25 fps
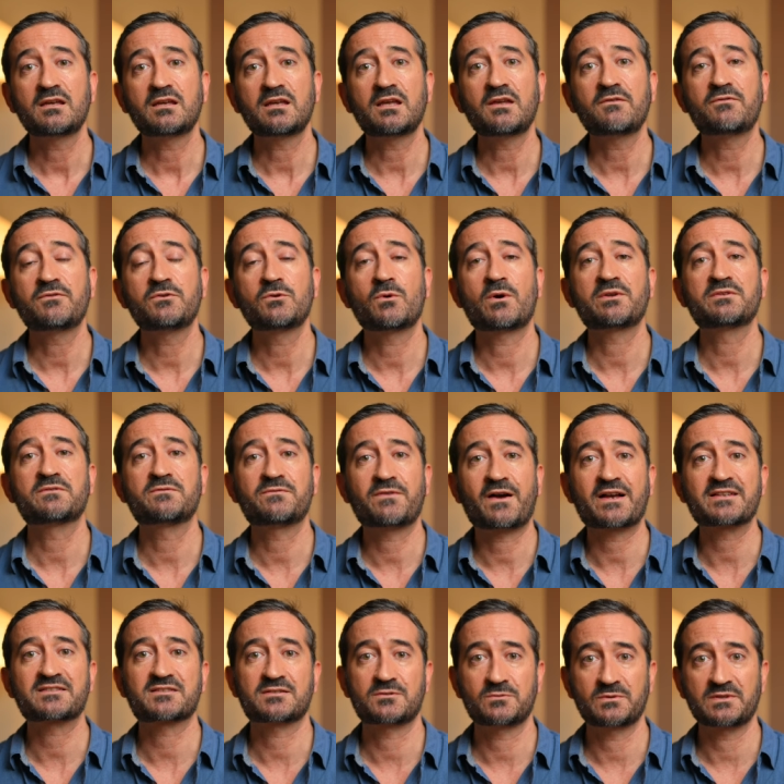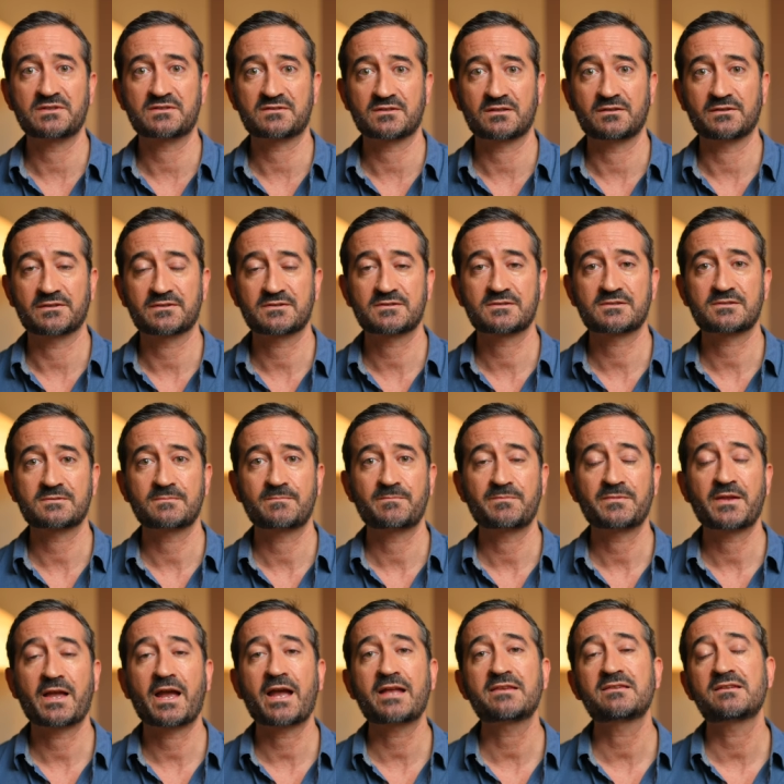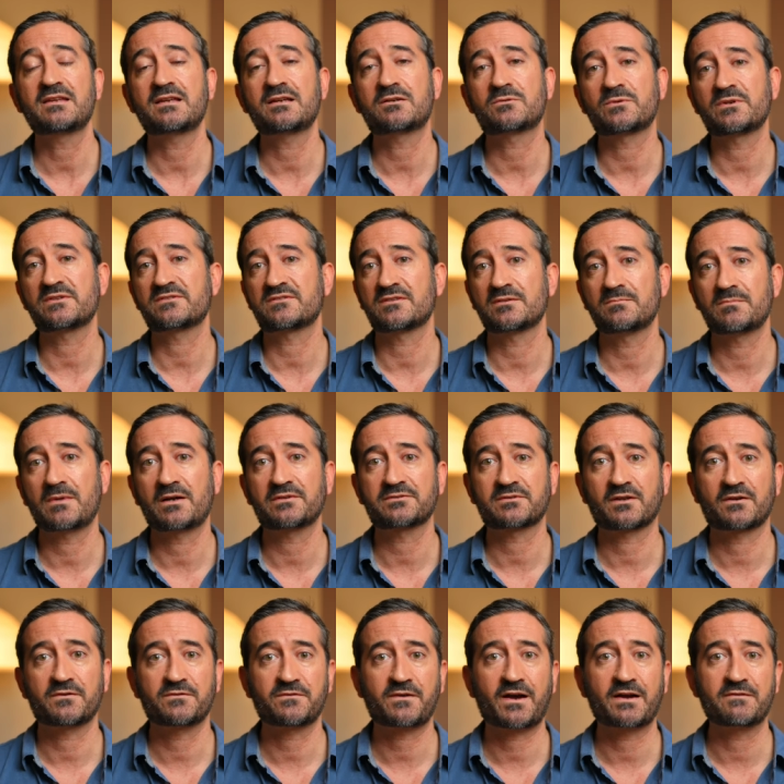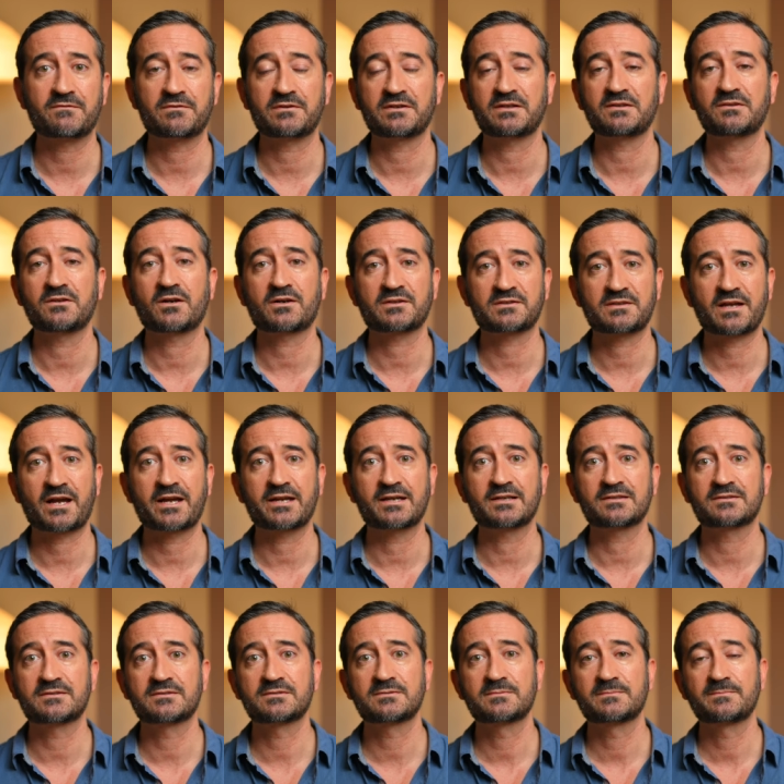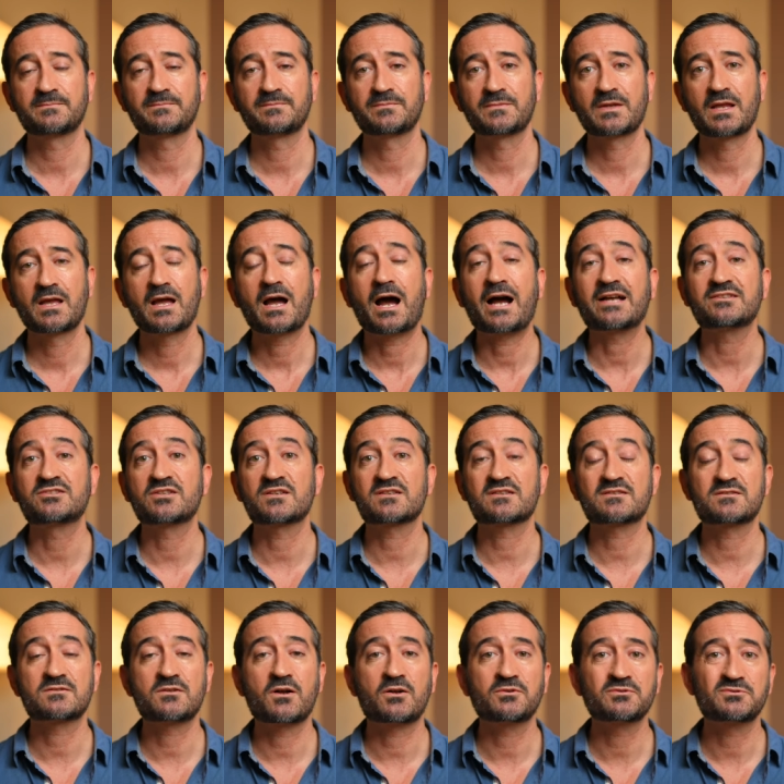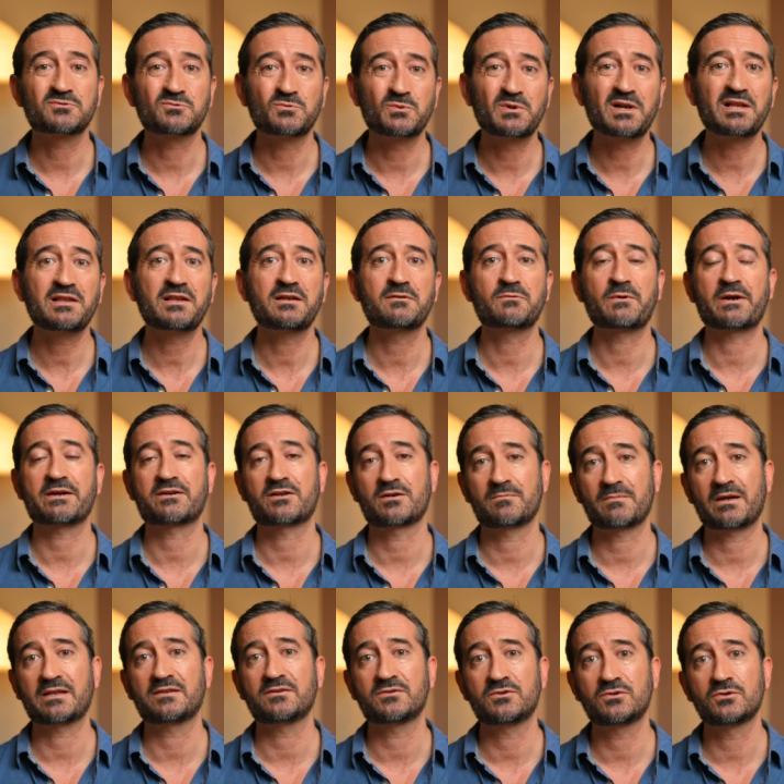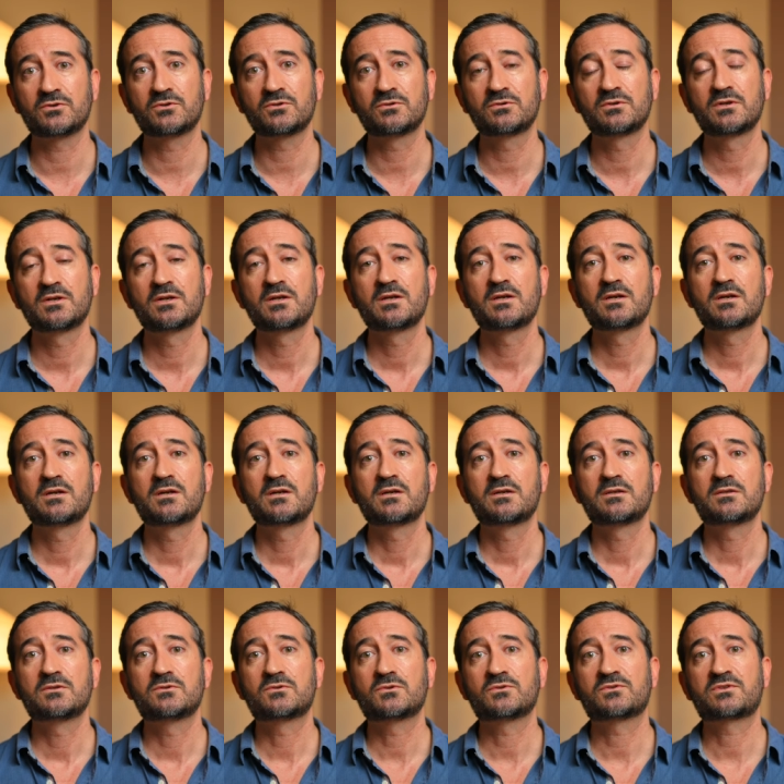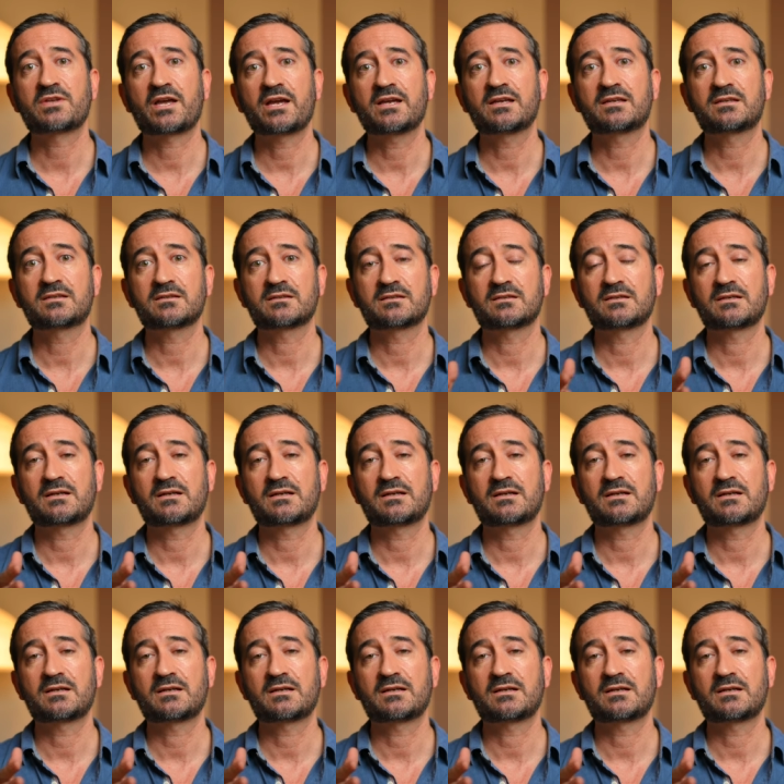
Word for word: if you want faster results and increase the amount of fiber in your diet. I just don't really recommend you to take